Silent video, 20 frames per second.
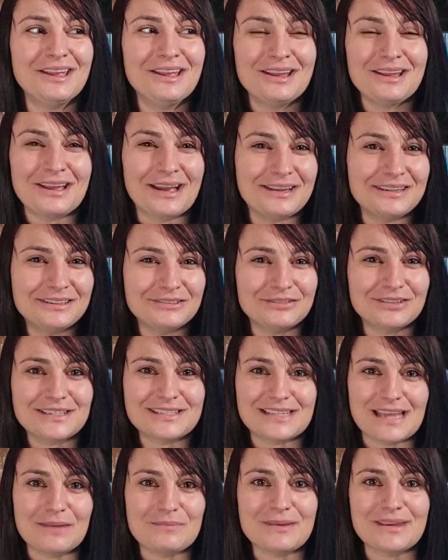kind of
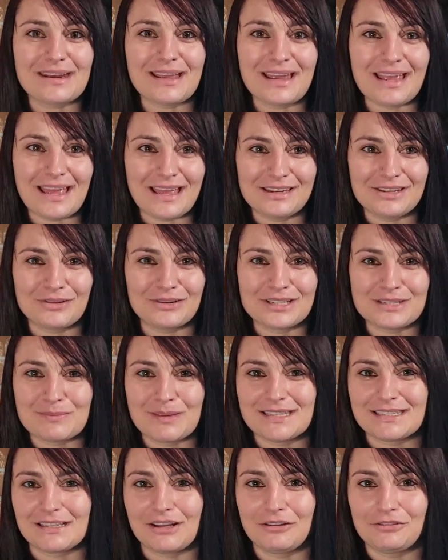resentment I had towards
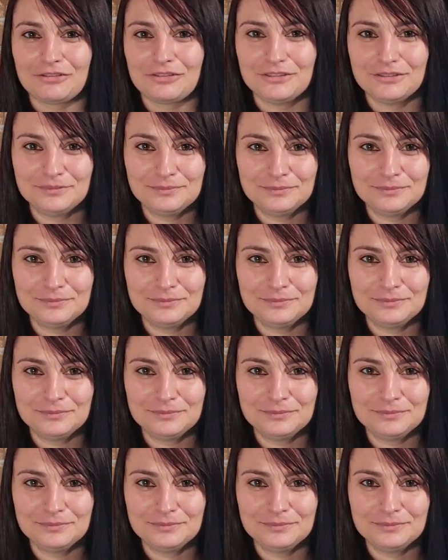myself.